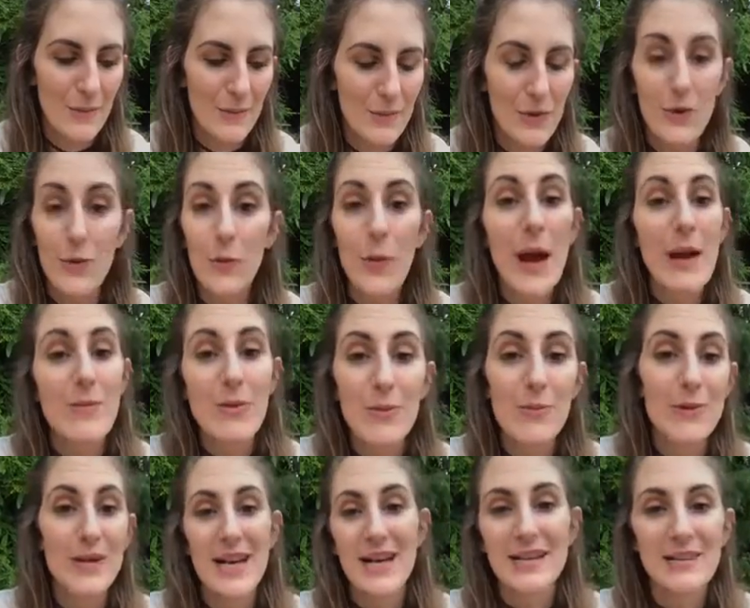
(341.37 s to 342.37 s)
you're way more
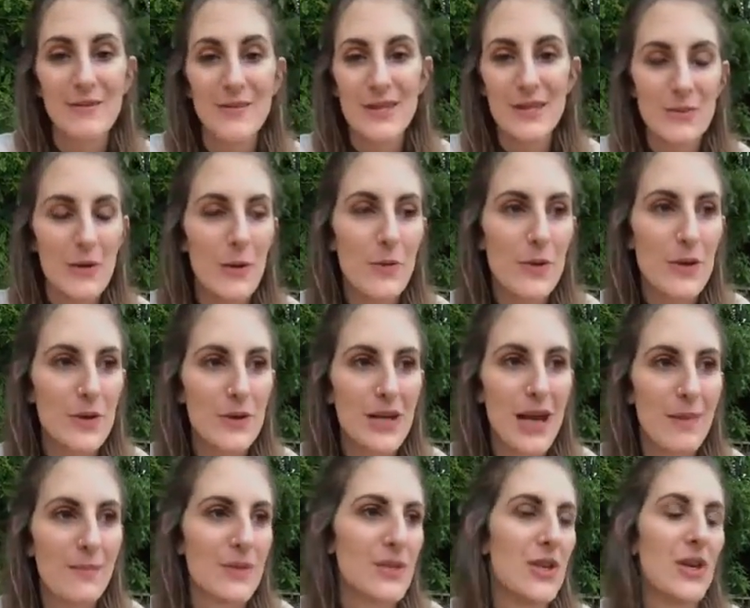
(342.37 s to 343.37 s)
productive as well with your
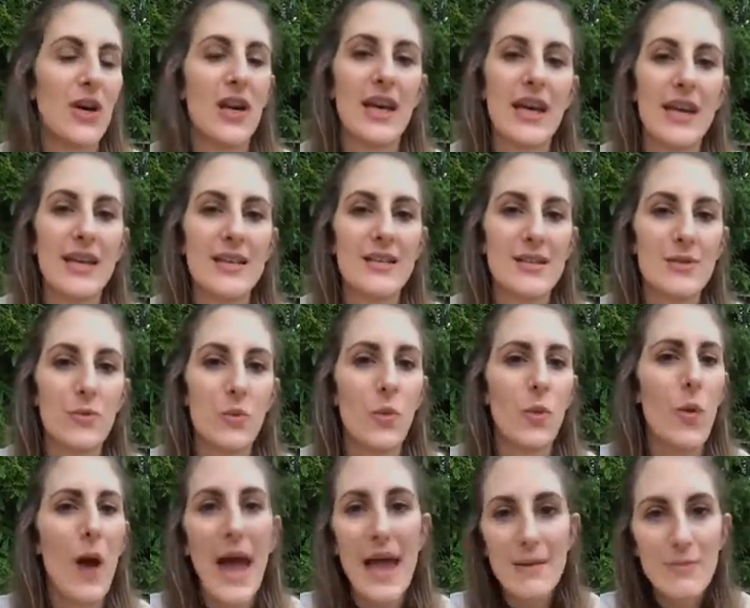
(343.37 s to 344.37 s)
time, so you're going to get
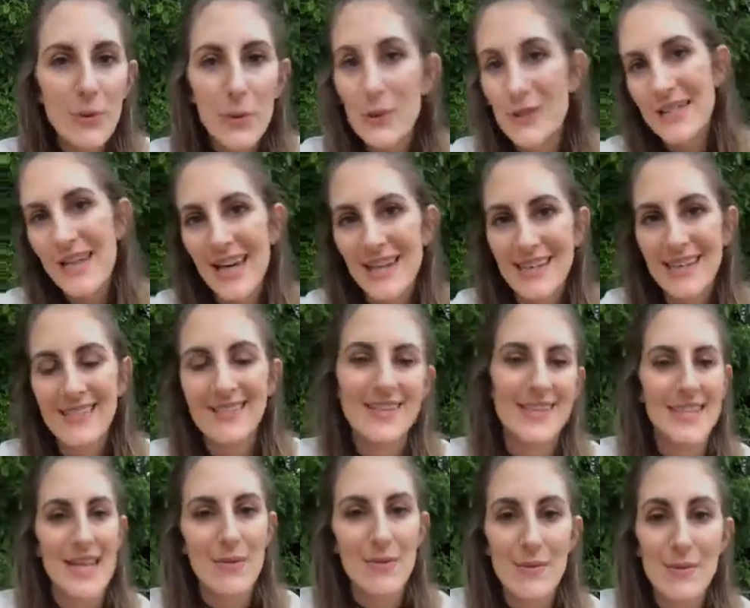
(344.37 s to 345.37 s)
way more done in the
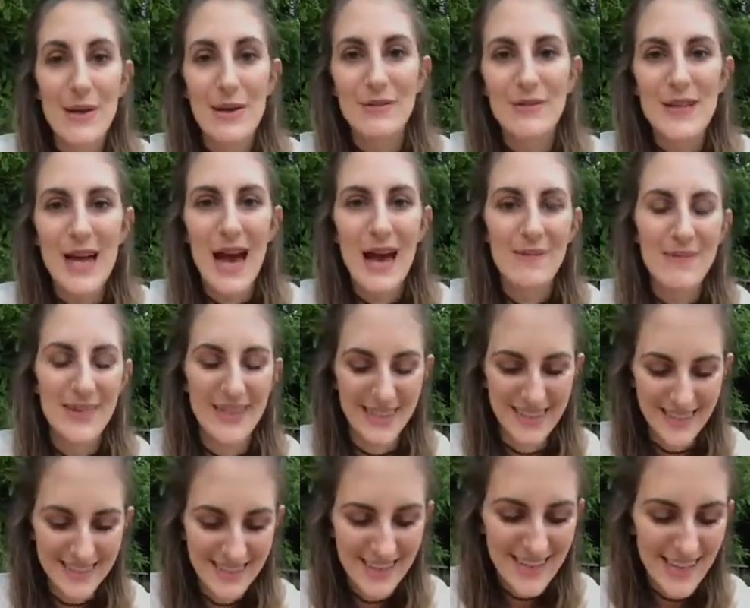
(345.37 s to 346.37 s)
same amount of
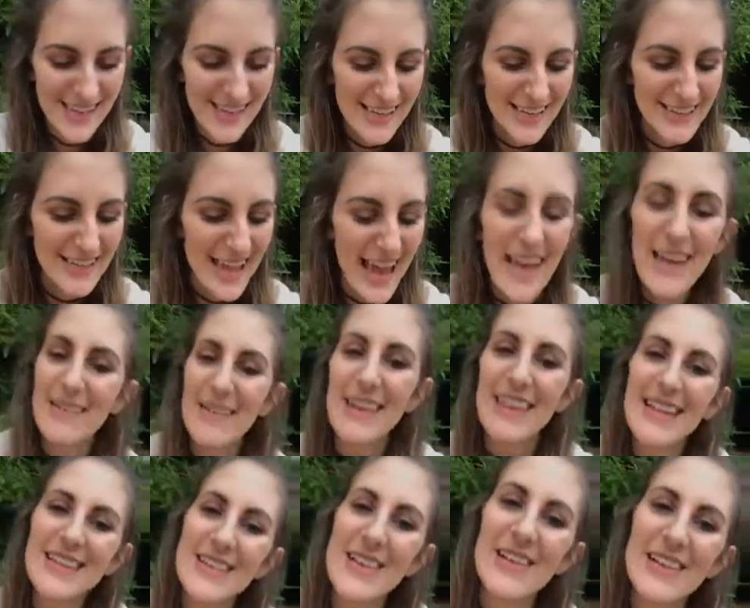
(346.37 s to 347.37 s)
time. Anyway,
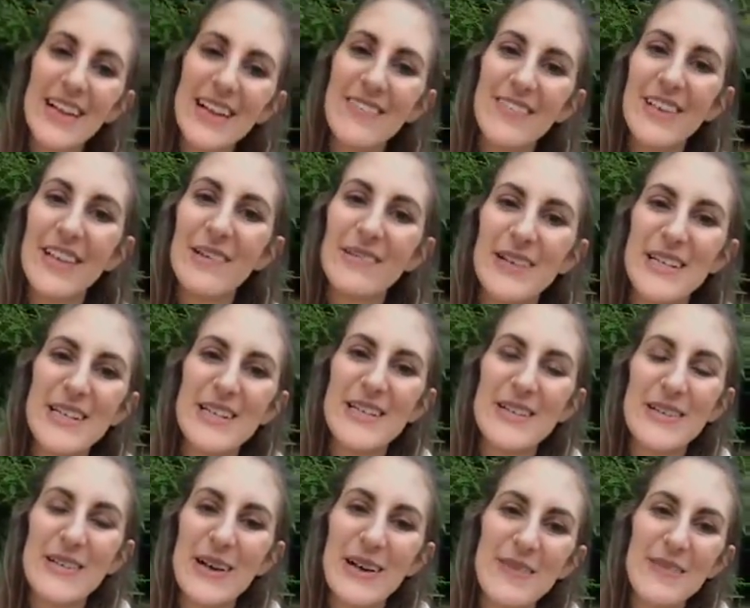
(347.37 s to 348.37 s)
that's all I really wanted
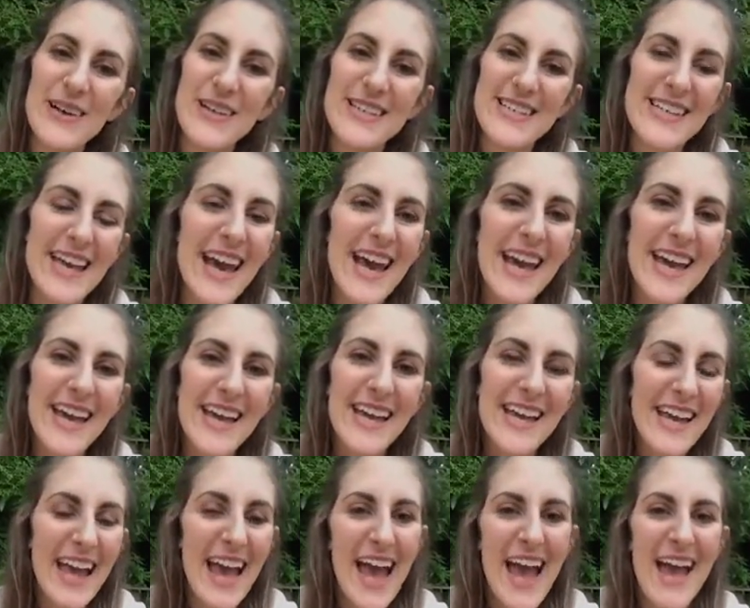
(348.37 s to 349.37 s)
to talk about
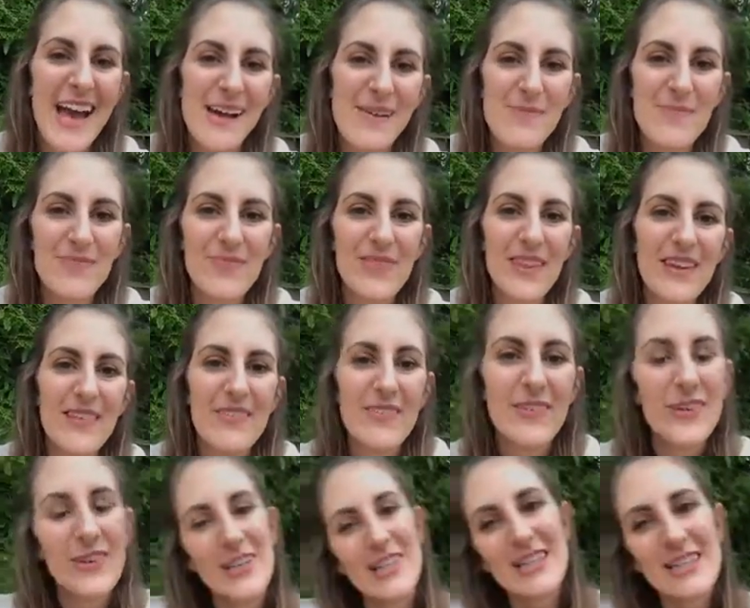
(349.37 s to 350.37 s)
today.
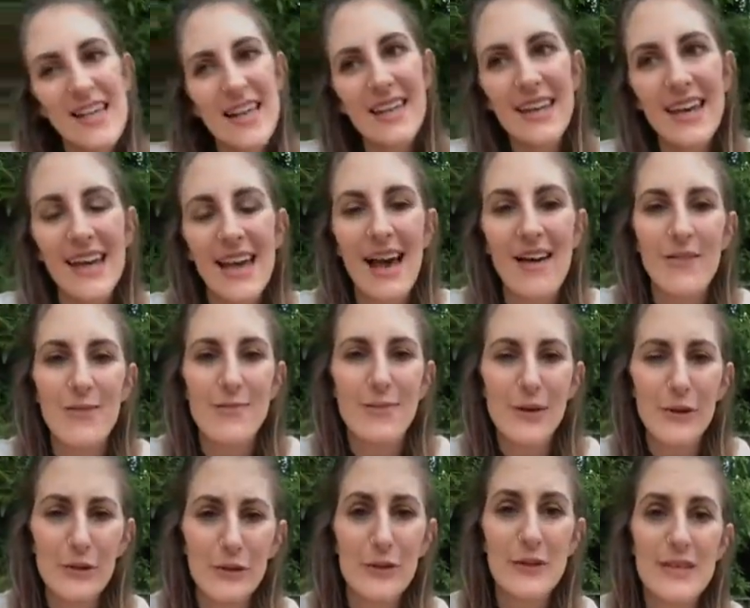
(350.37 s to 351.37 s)
For your Sunday, have a
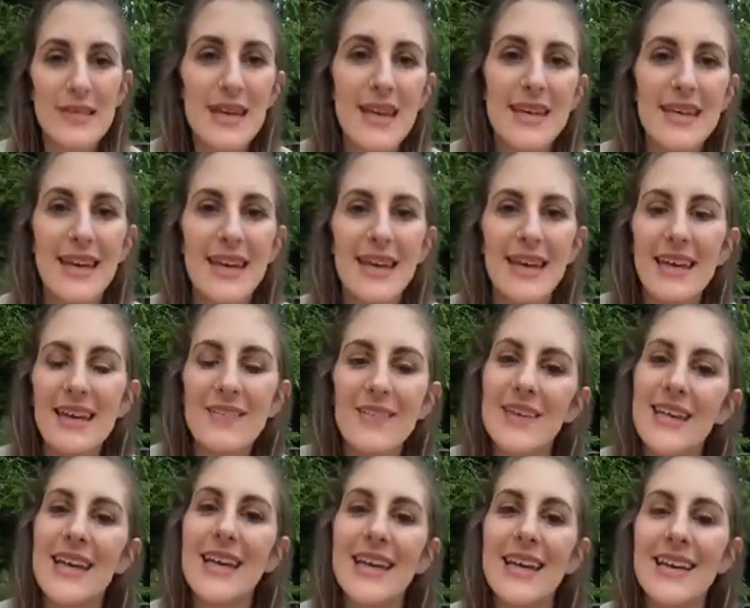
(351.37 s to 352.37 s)
beautiful Sunday
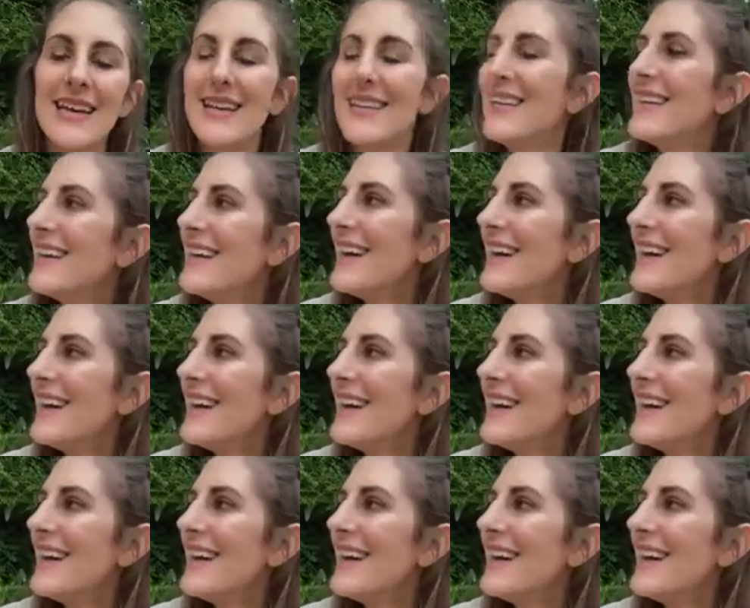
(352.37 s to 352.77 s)
evening.